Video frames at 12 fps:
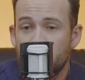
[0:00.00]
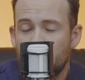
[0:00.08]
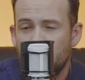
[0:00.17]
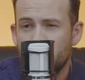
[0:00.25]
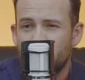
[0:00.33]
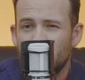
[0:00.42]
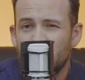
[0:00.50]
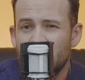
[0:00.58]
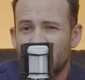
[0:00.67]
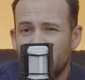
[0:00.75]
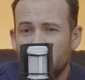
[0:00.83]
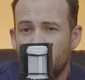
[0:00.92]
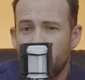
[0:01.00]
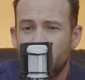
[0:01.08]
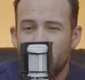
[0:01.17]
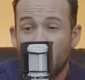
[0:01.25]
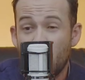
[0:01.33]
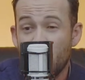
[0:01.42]
club's a little
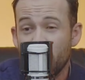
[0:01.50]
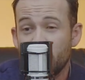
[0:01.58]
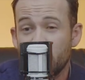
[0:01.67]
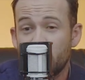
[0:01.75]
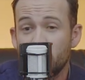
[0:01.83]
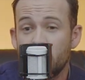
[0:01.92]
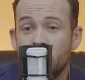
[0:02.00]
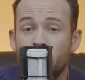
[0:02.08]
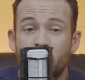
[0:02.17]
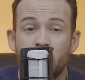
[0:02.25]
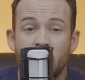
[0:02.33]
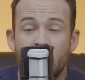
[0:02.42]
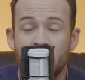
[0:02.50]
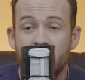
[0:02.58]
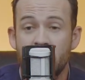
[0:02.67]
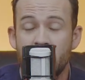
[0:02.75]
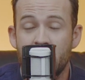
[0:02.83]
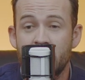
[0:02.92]
open, half a degree open, and
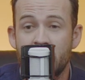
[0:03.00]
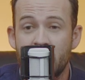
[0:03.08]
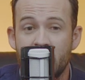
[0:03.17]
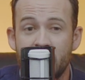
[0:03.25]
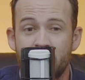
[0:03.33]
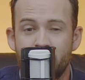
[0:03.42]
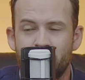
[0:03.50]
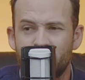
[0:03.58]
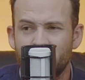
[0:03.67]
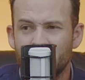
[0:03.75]
he hit it